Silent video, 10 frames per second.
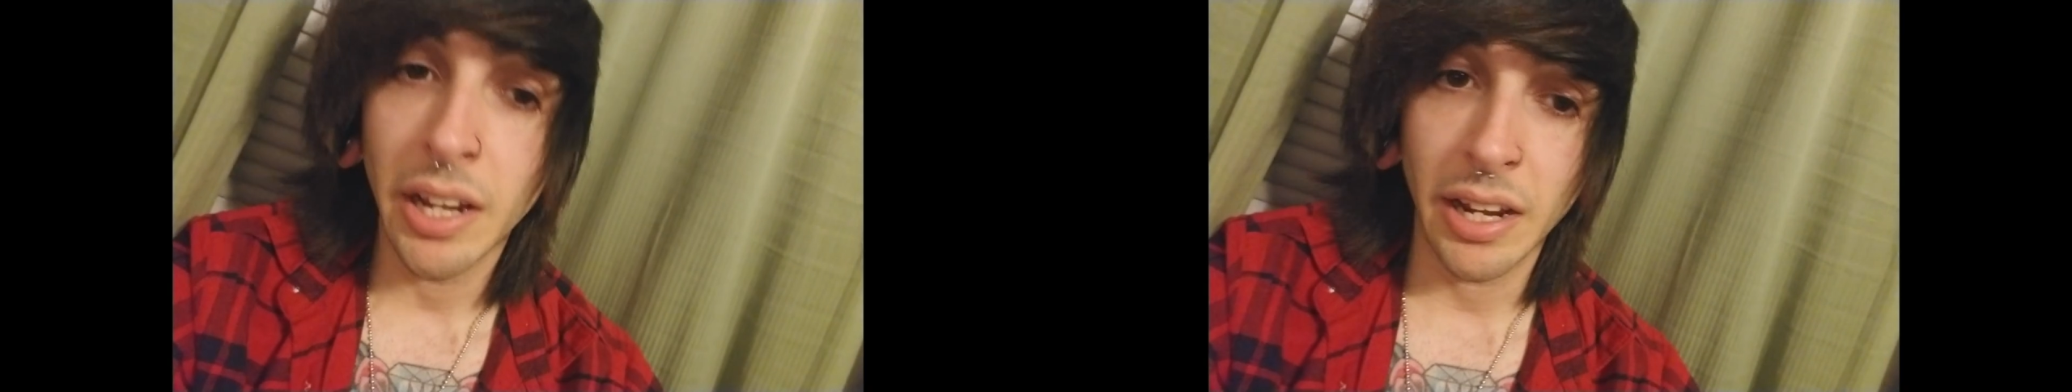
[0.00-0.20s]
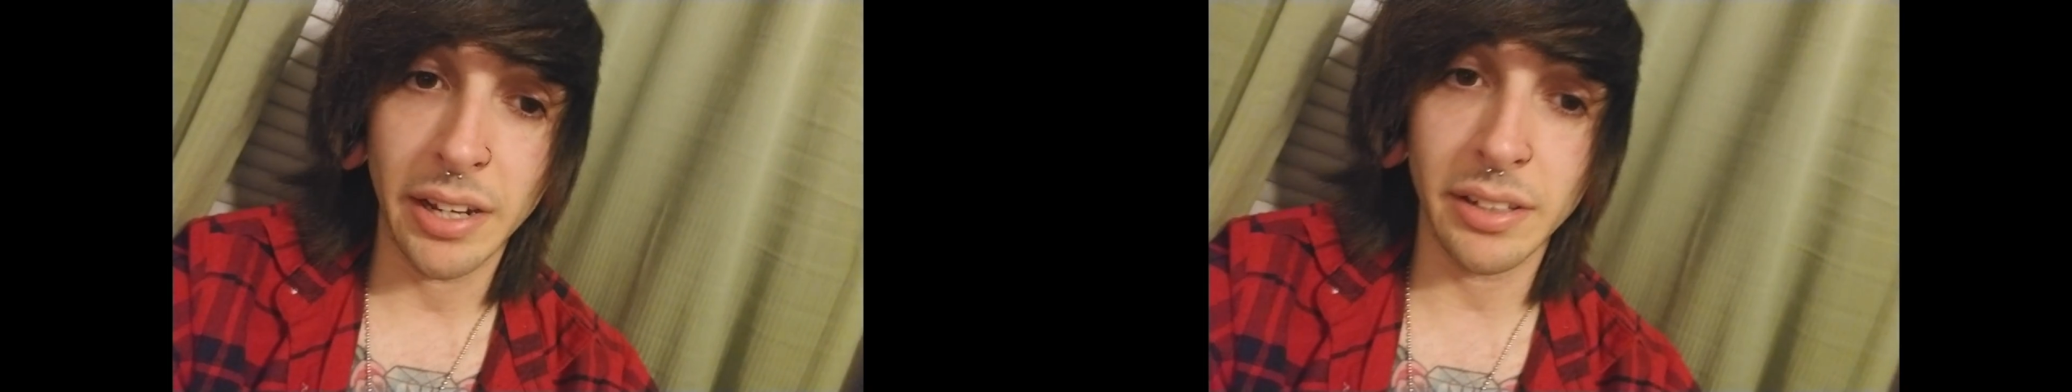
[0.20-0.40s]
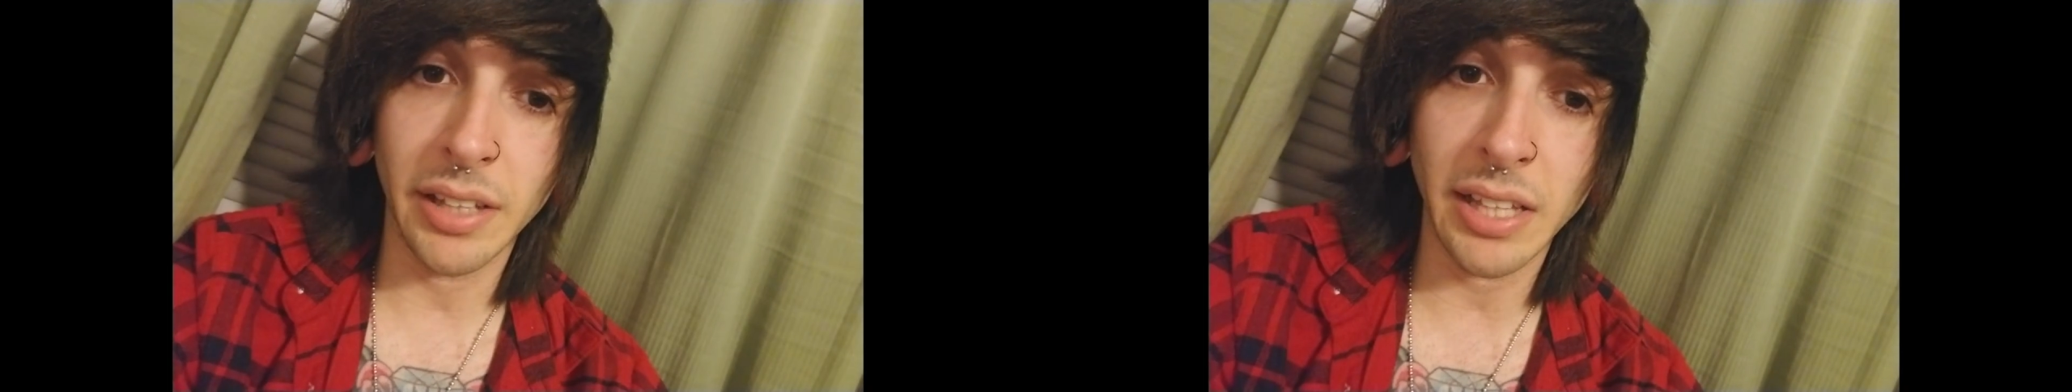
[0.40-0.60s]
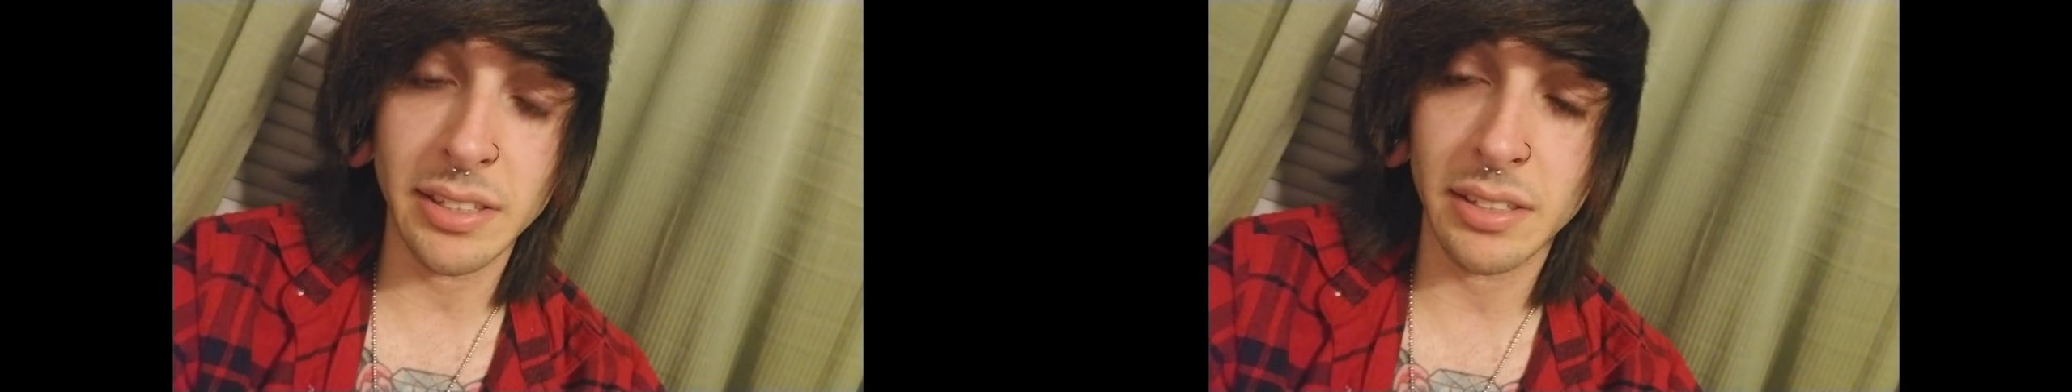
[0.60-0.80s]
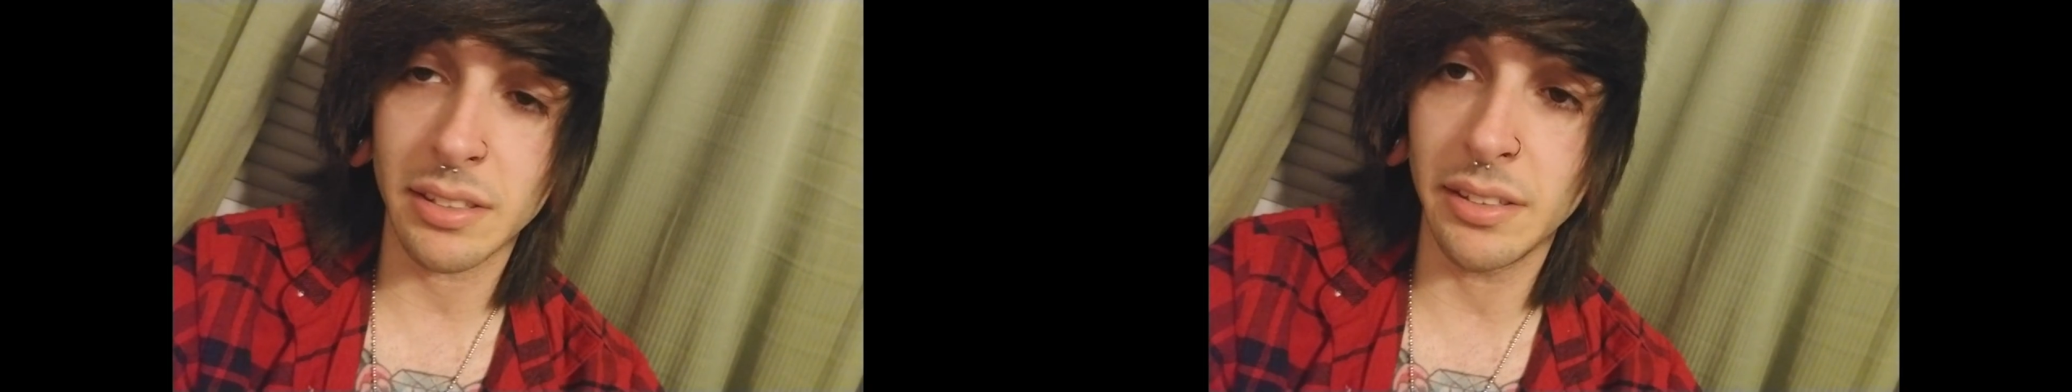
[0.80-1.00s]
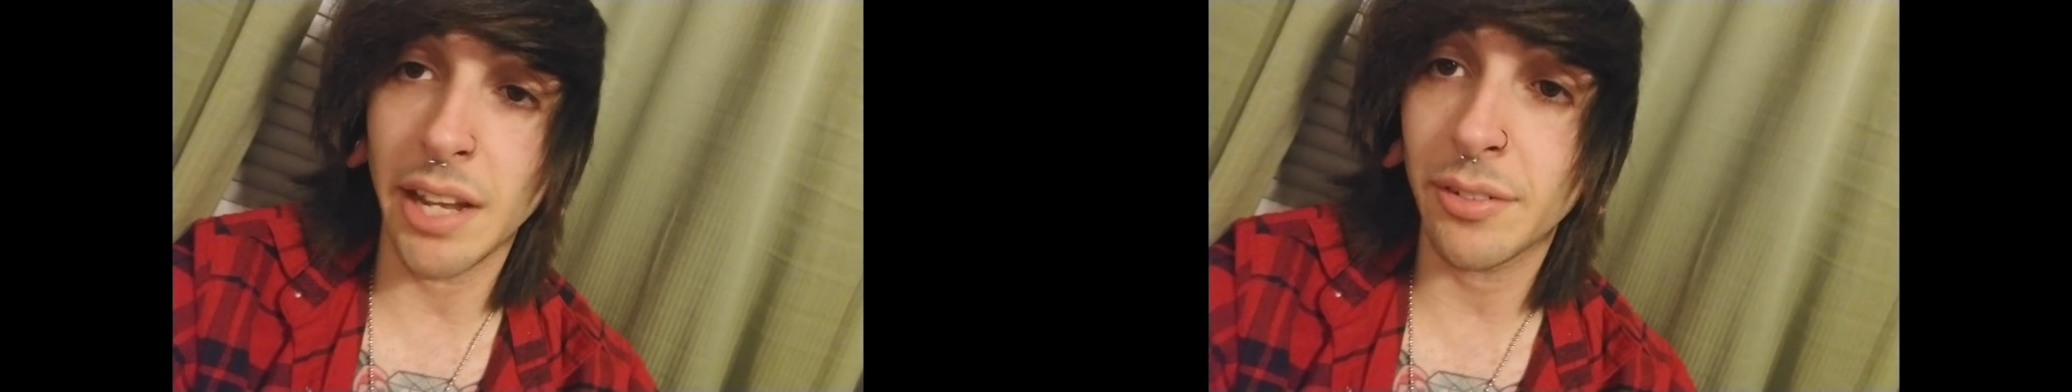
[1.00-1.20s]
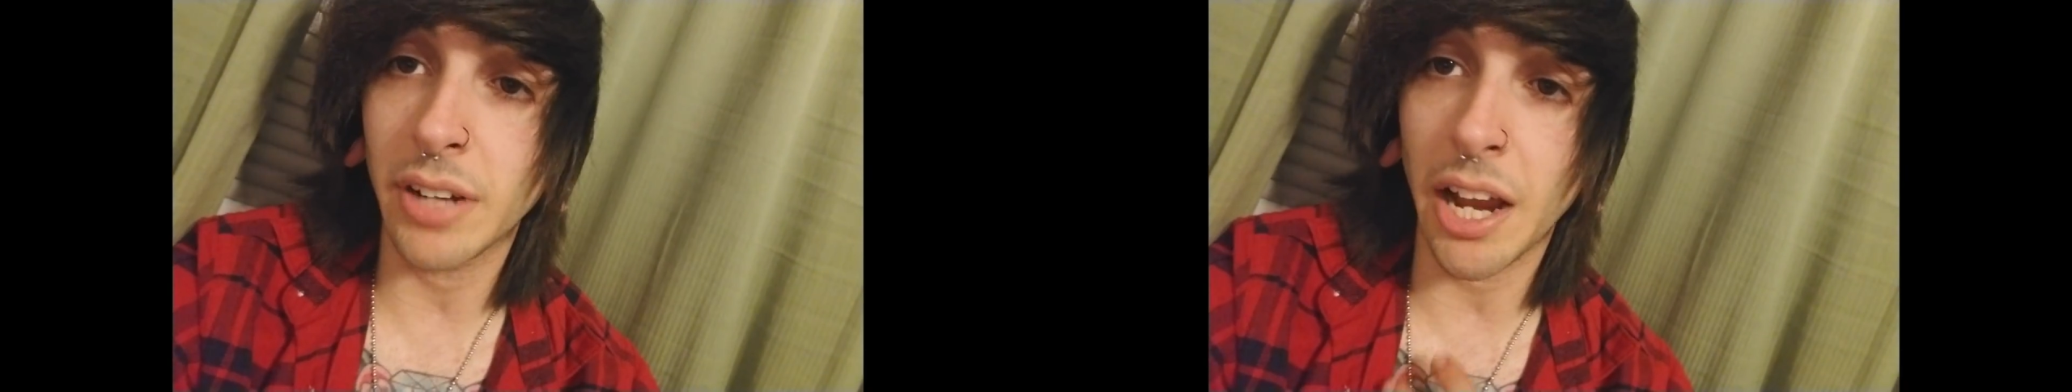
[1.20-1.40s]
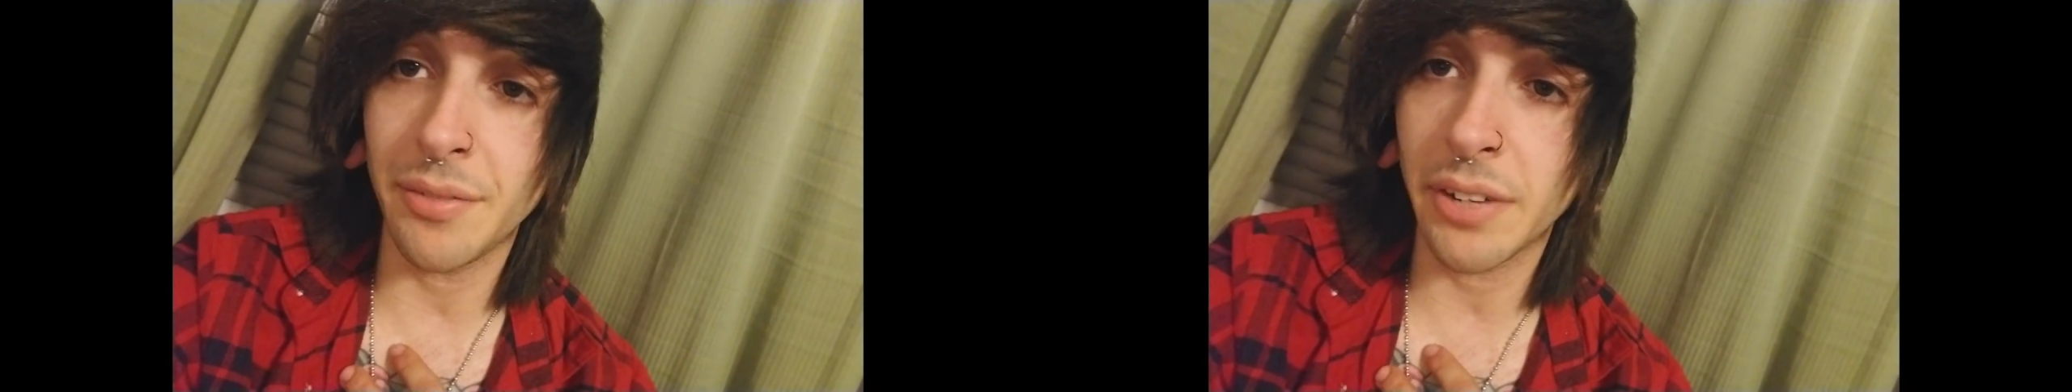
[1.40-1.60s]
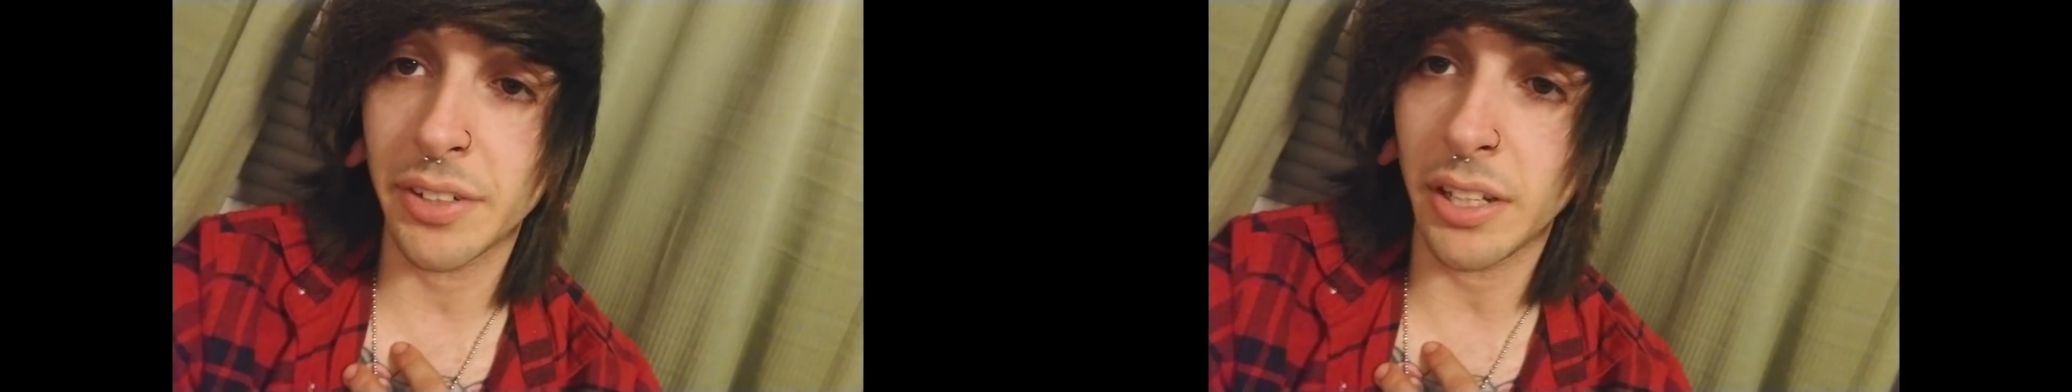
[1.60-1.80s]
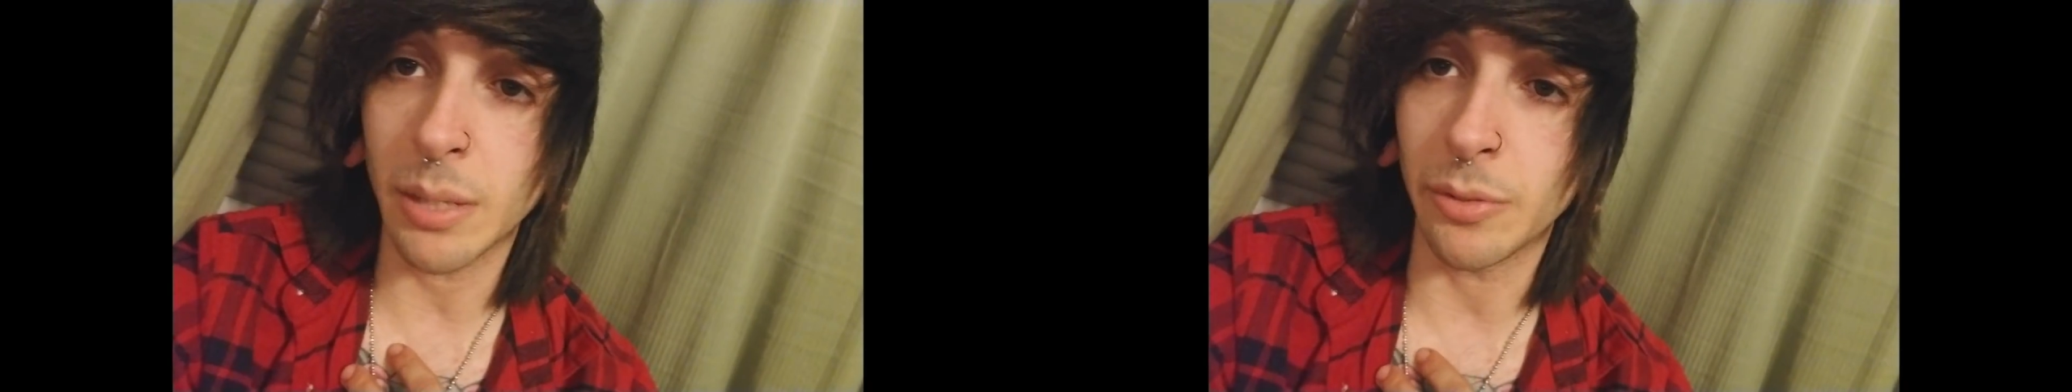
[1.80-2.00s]
And I've never
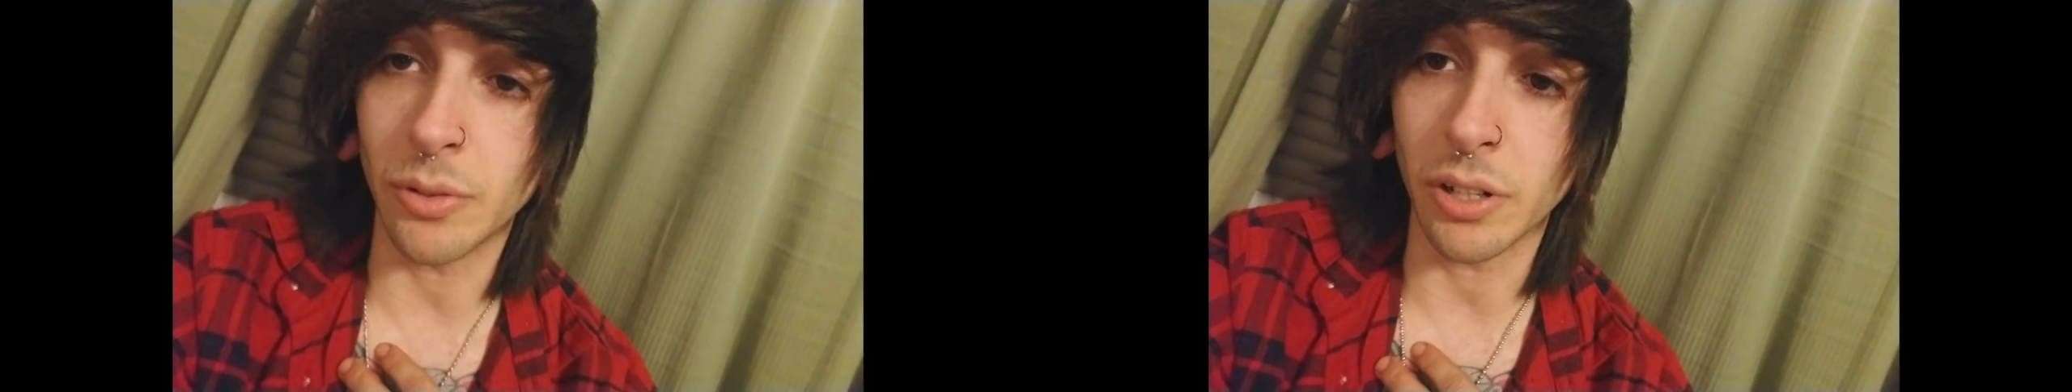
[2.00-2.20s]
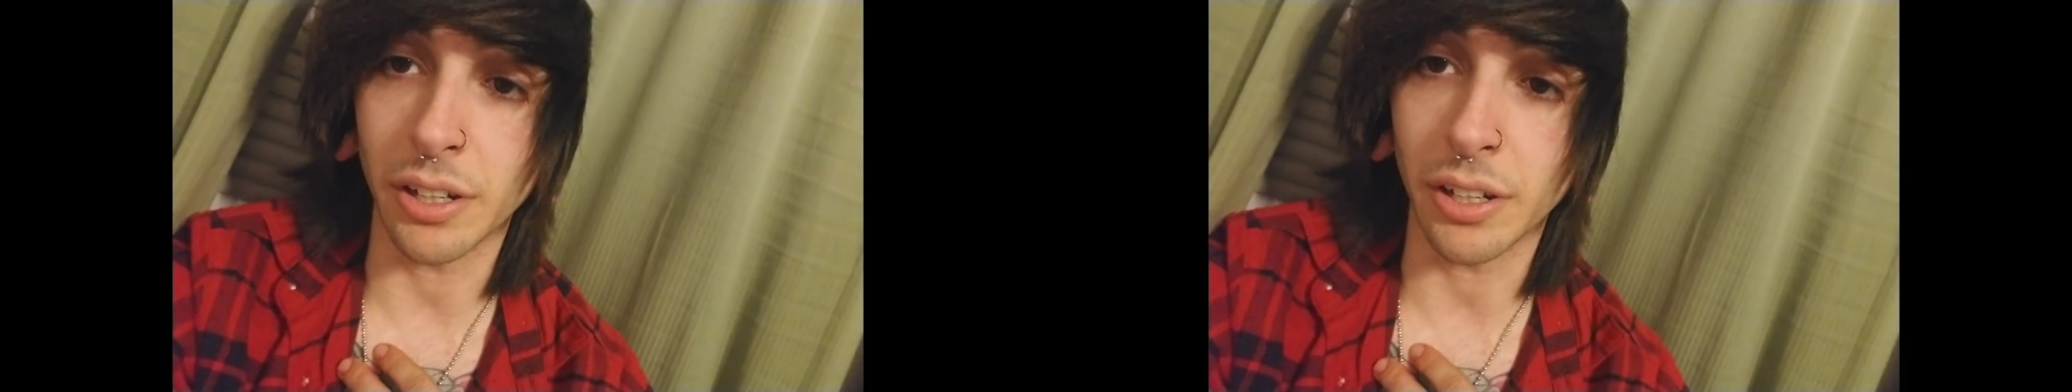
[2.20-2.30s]
done that before.